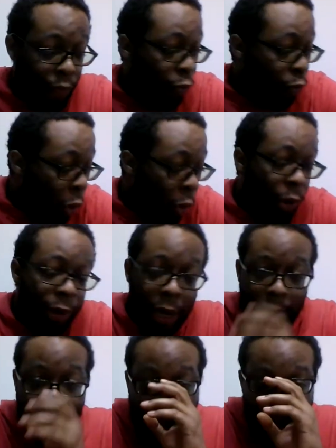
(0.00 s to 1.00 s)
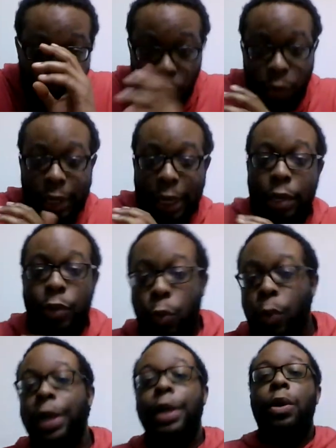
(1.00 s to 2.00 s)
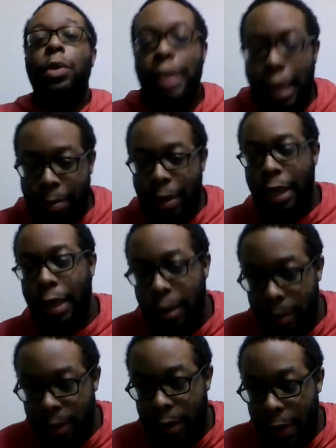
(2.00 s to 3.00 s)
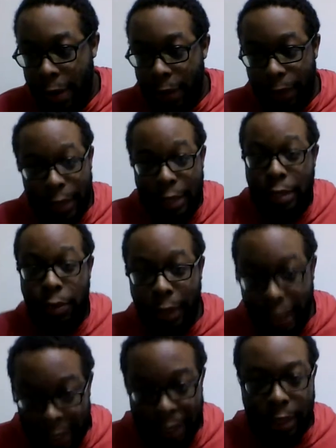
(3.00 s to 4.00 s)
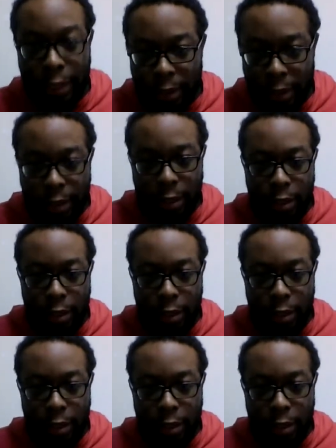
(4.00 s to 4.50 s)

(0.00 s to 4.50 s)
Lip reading: Growing up, I'm used to us winning those type of games. This is ridiculous.